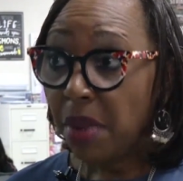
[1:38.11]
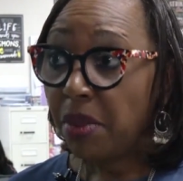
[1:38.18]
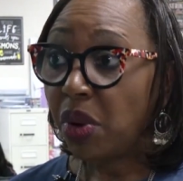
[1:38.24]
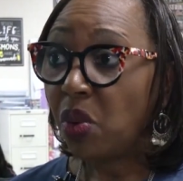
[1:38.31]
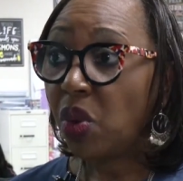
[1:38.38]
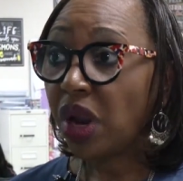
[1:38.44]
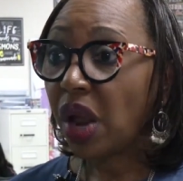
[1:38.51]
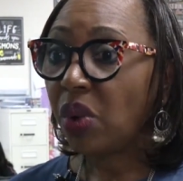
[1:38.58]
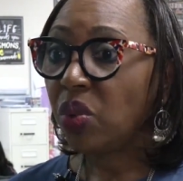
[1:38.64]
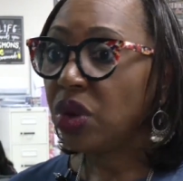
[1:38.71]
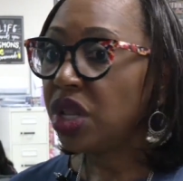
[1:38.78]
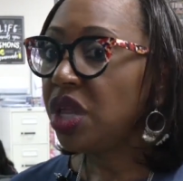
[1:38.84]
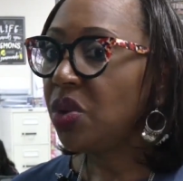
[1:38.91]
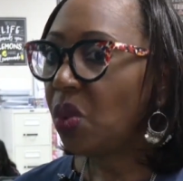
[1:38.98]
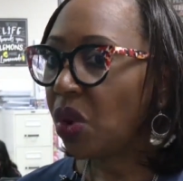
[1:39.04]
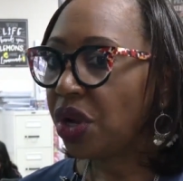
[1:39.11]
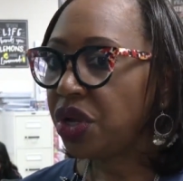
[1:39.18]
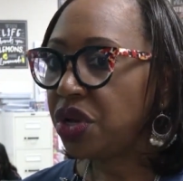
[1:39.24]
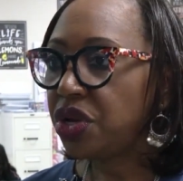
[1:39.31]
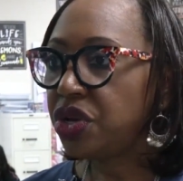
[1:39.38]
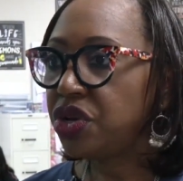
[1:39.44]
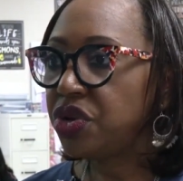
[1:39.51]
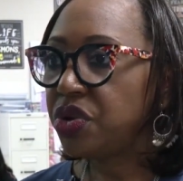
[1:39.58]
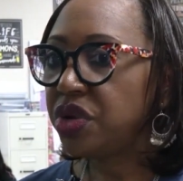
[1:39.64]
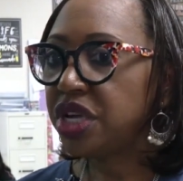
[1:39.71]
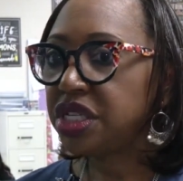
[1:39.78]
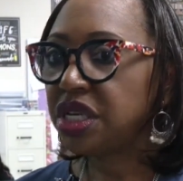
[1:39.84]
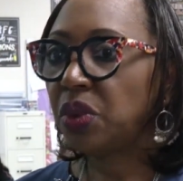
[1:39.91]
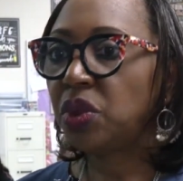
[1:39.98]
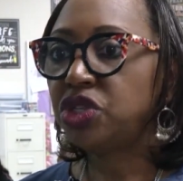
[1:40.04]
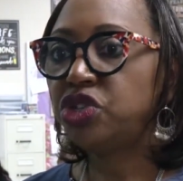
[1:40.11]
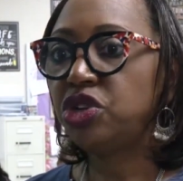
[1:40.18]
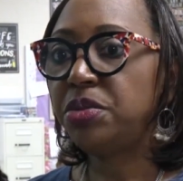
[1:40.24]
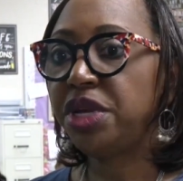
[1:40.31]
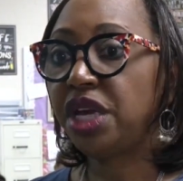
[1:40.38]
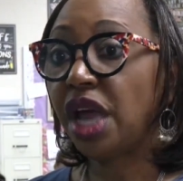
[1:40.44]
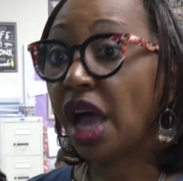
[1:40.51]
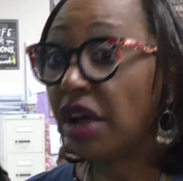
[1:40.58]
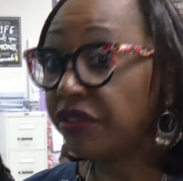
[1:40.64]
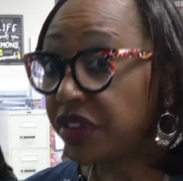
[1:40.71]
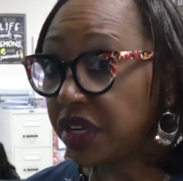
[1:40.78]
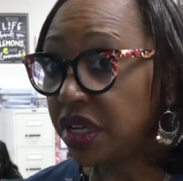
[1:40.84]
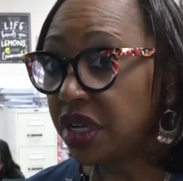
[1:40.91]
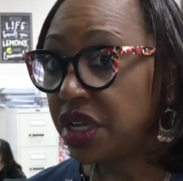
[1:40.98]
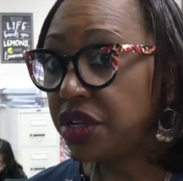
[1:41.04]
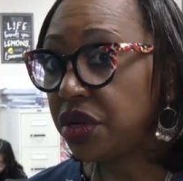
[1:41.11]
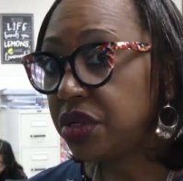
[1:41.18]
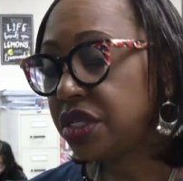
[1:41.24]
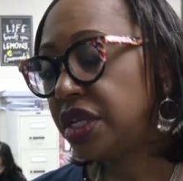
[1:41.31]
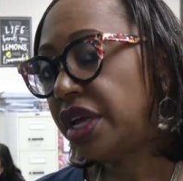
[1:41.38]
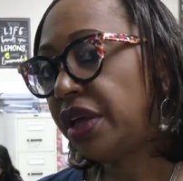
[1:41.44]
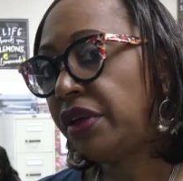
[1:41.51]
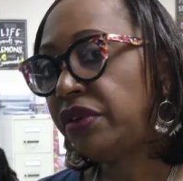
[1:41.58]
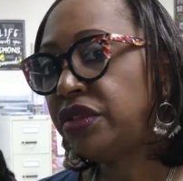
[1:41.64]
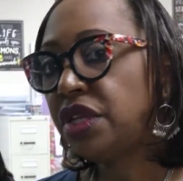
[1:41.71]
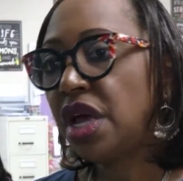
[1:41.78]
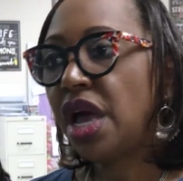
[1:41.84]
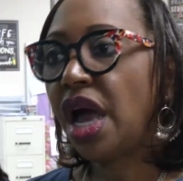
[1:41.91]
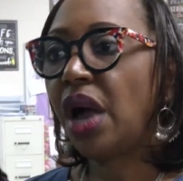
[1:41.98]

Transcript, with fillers: but what I really want you to do is I want you to be confident in yourself